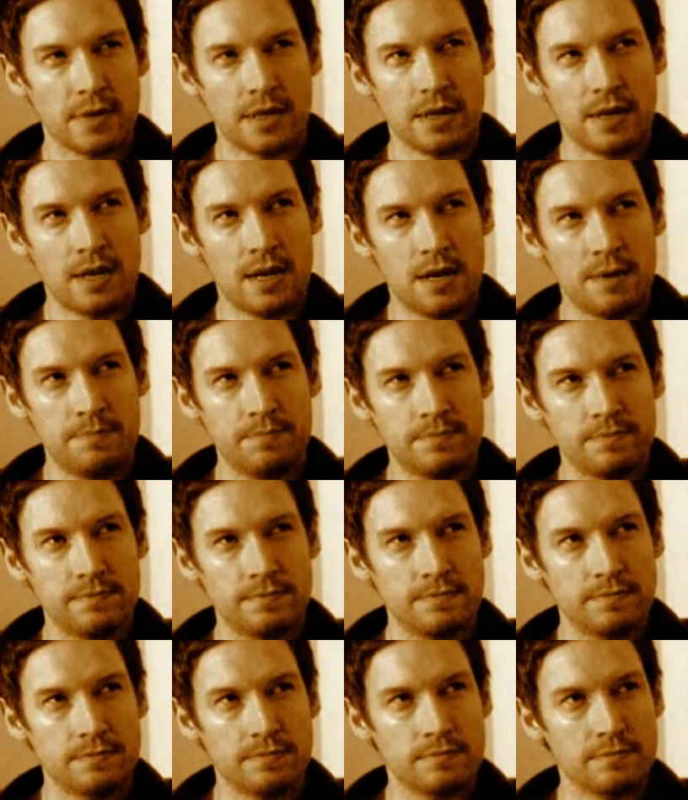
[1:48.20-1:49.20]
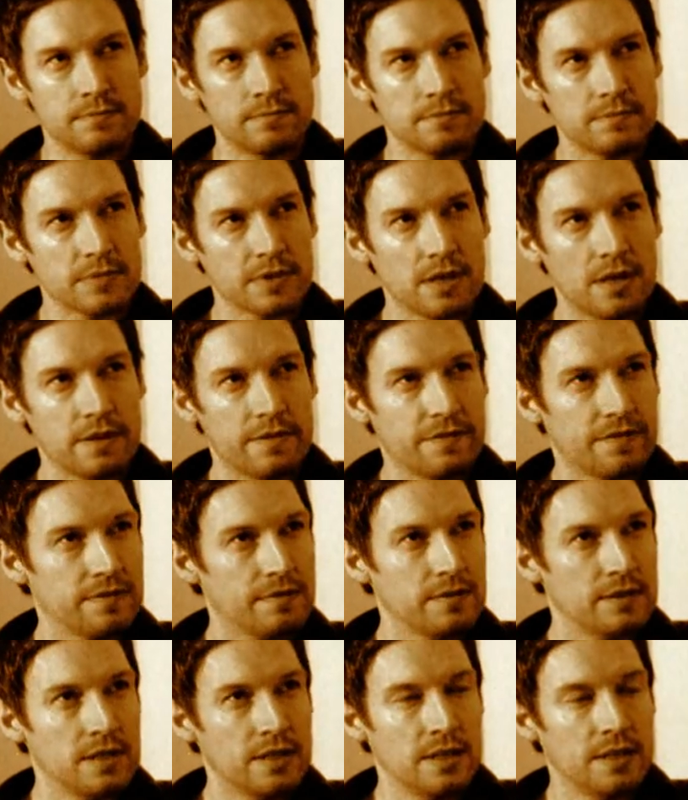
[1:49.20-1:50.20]
um, kind of
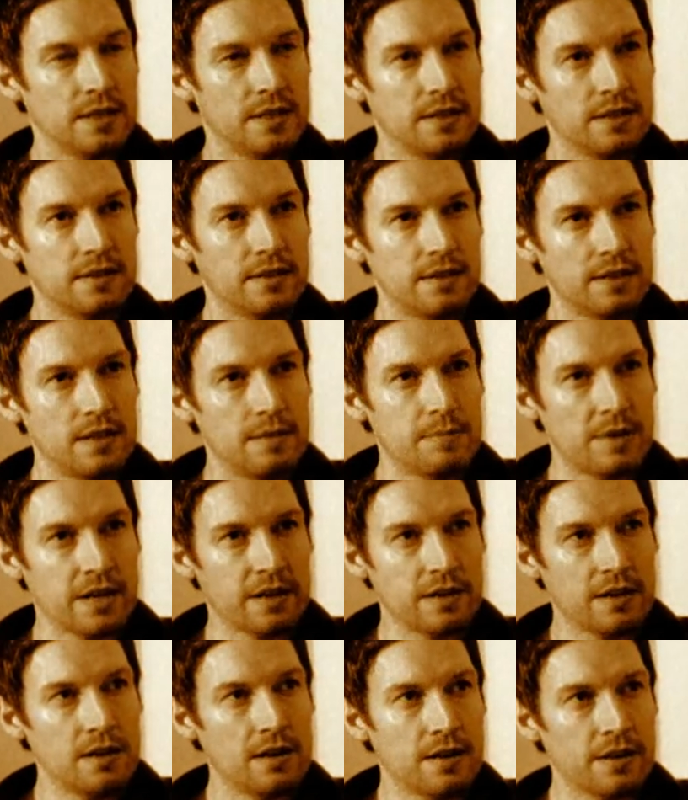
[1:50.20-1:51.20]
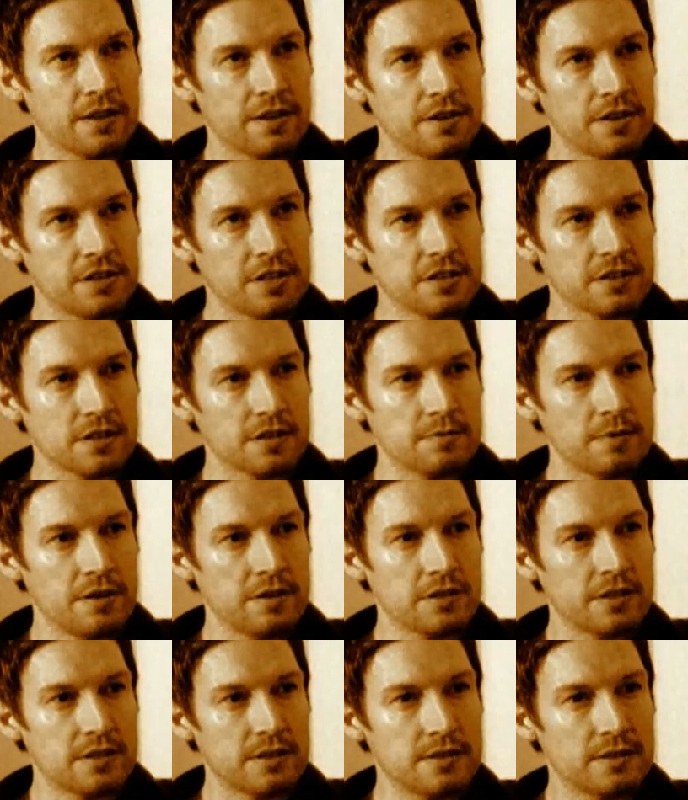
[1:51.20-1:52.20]
in my early 30s, I
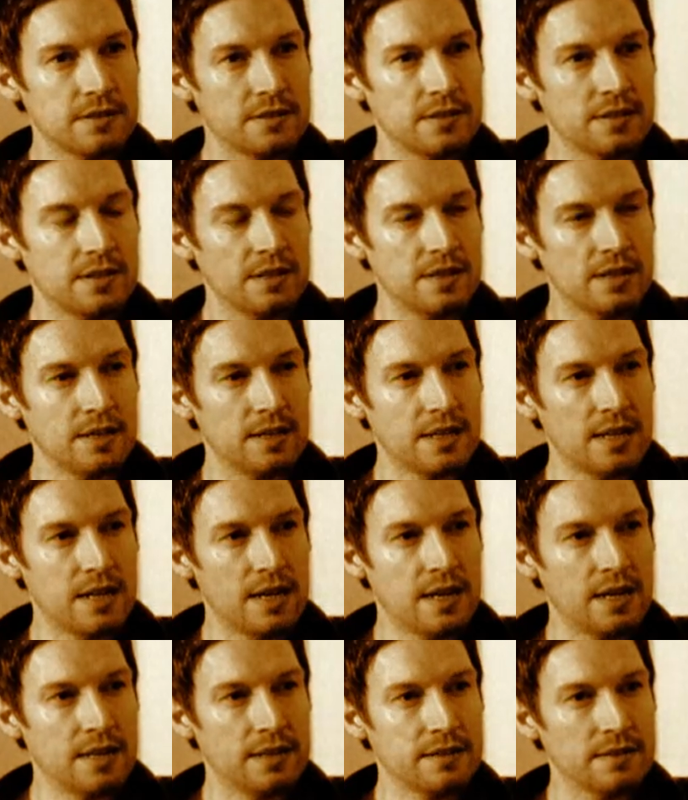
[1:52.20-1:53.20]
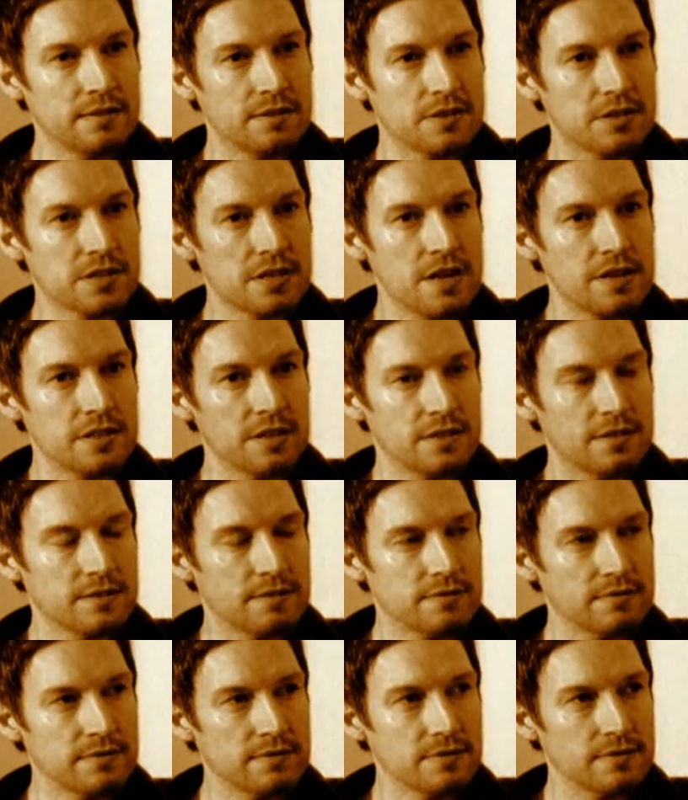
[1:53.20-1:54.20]
suppose, and started
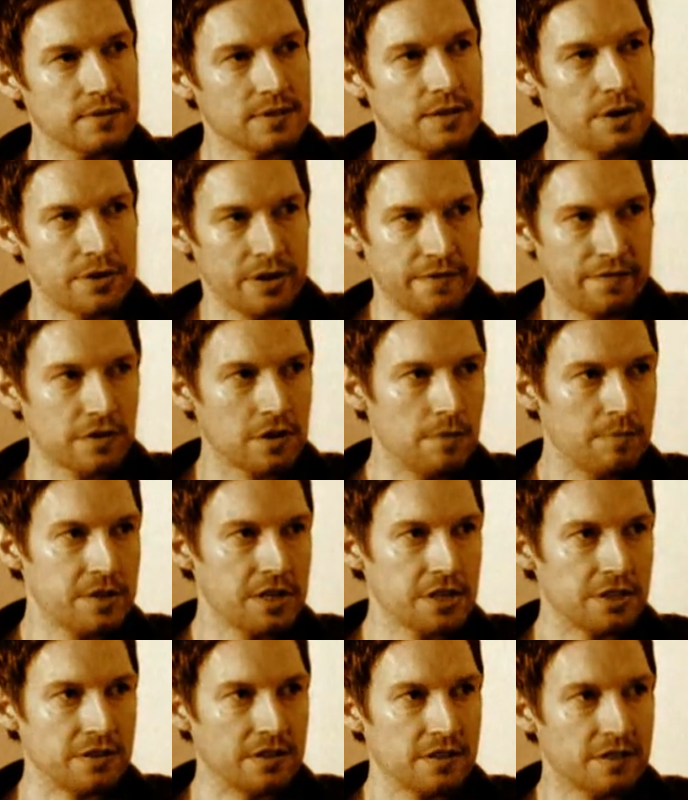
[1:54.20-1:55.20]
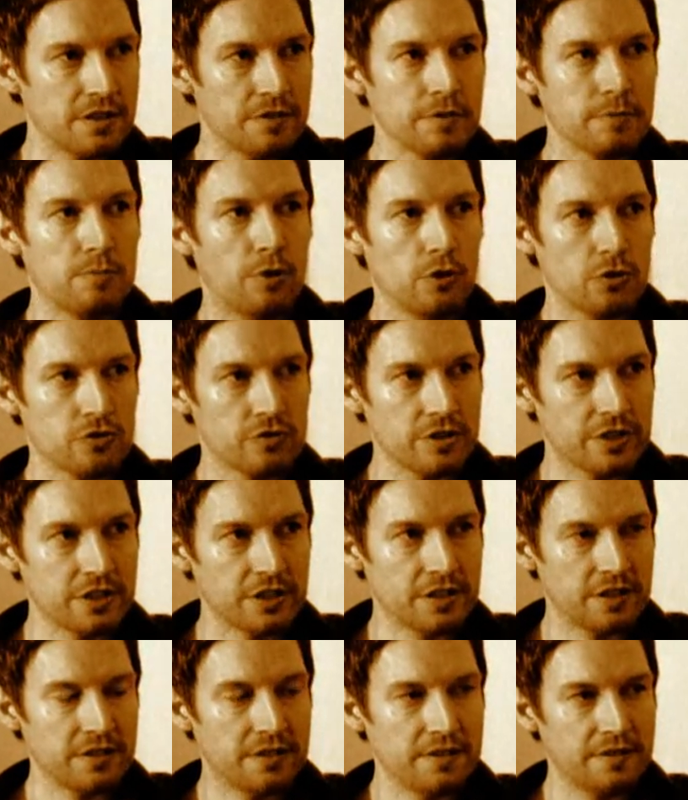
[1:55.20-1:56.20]
going in for competitions, doing
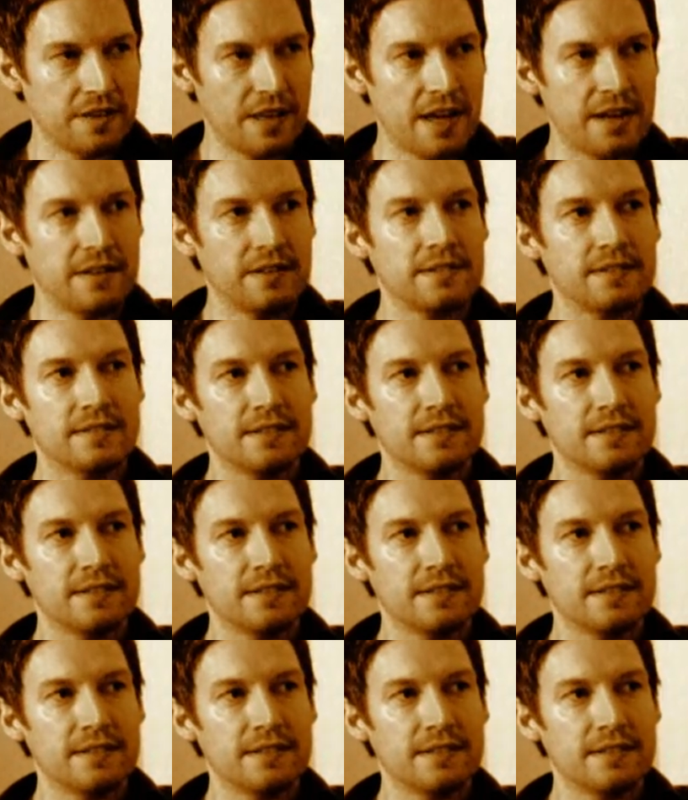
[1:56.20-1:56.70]
portraiture then